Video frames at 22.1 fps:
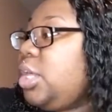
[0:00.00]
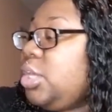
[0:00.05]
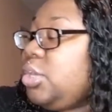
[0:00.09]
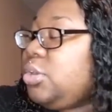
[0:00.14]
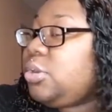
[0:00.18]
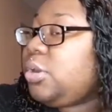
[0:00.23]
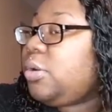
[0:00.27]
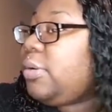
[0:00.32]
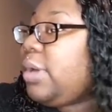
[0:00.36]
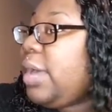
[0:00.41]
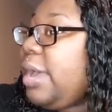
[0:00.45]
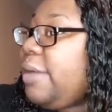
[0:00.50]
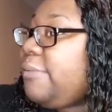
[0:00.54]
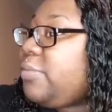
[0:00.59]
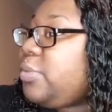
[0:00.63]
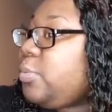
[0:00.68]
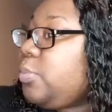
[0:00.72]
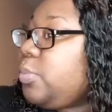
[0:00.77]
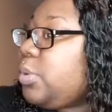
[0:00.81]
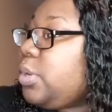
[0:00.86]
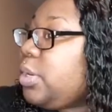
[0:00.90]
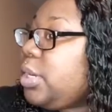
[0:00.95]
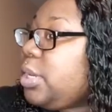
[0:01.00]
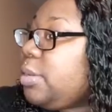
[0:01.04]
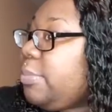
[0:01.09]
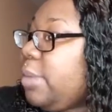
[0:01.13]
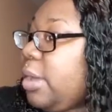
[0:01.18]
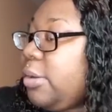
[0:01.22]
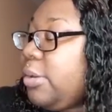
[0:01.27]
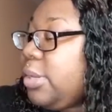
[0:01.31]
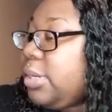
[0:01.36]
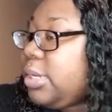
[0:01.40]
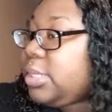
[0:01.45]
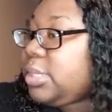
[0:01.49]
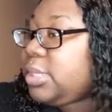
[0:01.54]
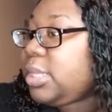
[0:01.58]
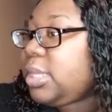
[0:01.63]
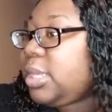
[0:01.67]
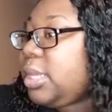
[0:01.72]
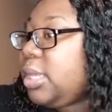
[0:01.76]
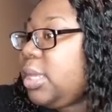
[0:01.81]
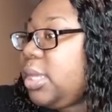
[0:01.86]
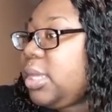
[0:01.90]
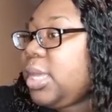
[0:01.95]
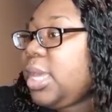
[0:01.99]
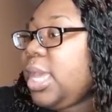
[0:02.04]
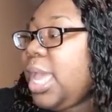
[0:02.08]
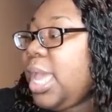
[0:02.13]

you don't have to worry about anything.